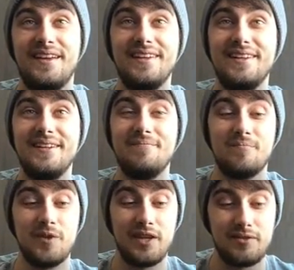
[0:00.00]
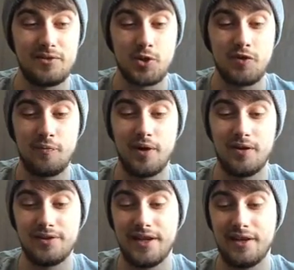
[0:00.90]
Um, we then drove
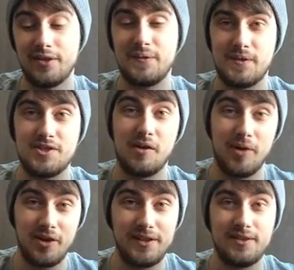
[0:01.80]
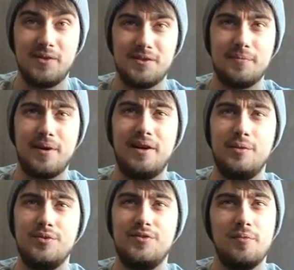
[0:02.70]
past a house which Armani told us apparently
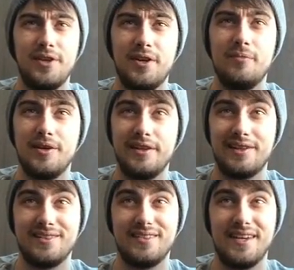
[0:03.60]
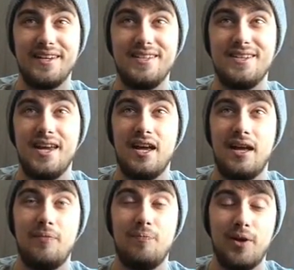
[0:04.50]
was formerly owned by Nicolas Cage,
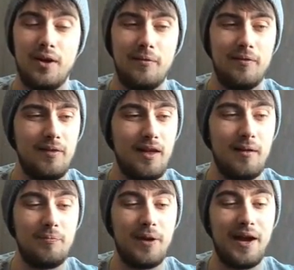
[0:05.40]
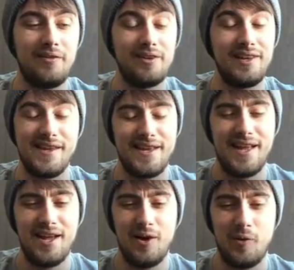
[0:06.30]
but apparently
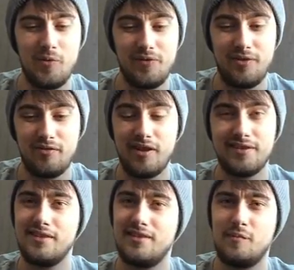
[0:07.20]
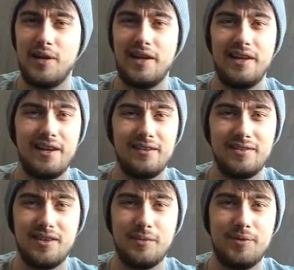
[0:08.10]
all of the residents of Bel Air
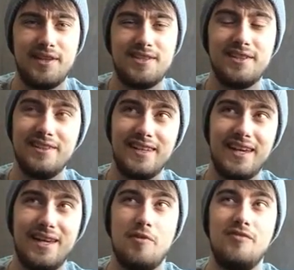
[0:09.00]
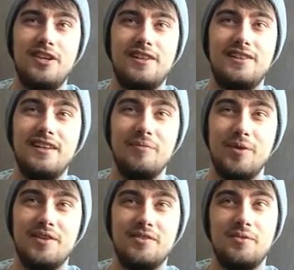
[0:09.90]
signed a petition to get him evicted
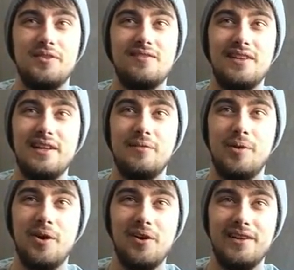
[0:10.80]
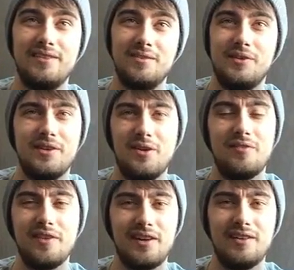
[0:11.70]
because he was having loud parties, so he no
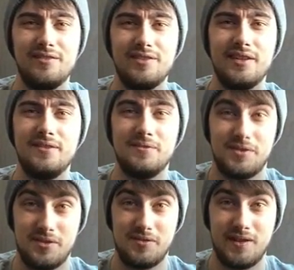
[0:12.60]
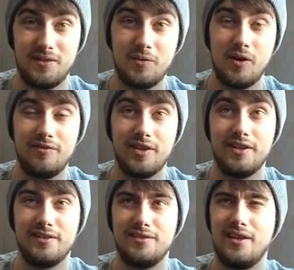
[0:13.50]
longer lives there, which is is quite
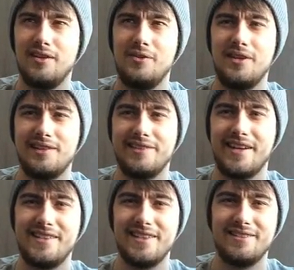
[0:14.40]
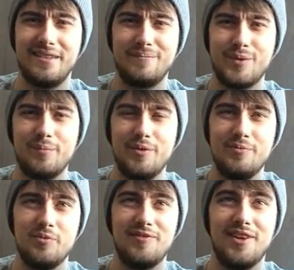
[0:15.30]
funny because I know Nicolas Cage has some
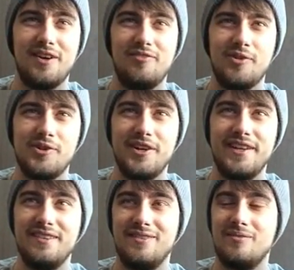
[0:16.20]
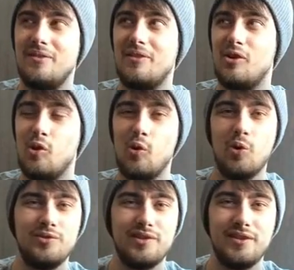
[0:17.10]
problems with like, authority and the
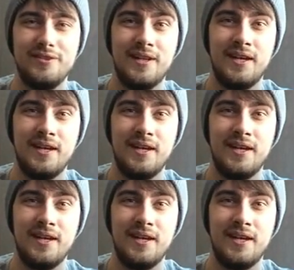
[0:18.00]
law, so.